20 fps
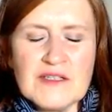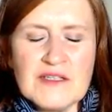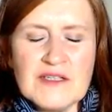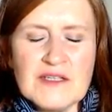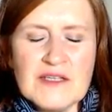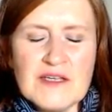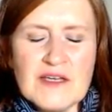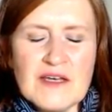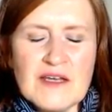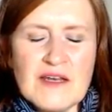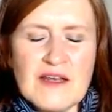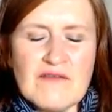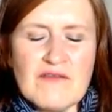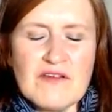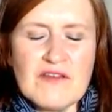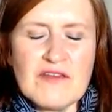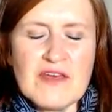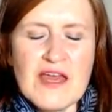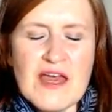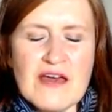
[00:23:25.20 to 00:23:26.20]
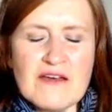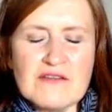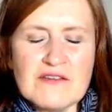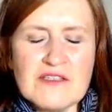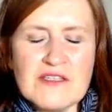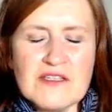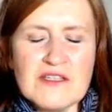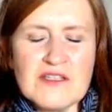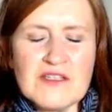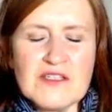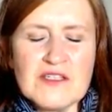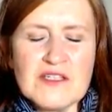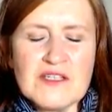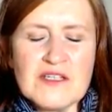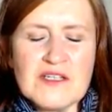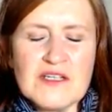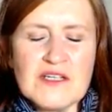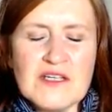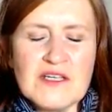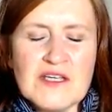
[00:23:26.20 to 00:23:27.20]
and everything else that
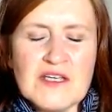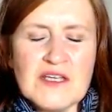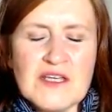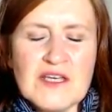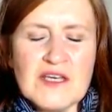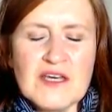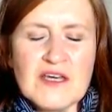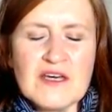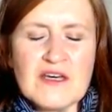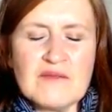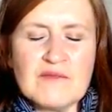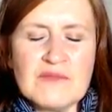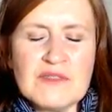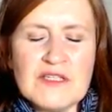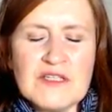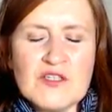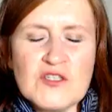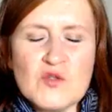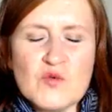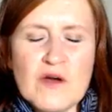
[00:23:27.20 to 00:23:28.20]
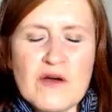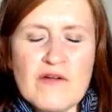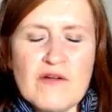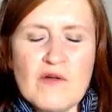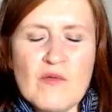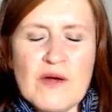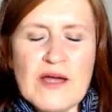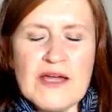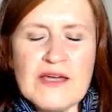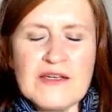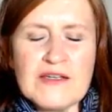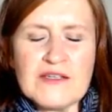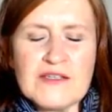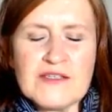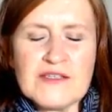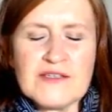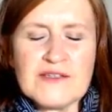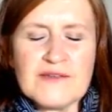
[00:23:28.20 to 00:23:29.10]
comes into our awareness,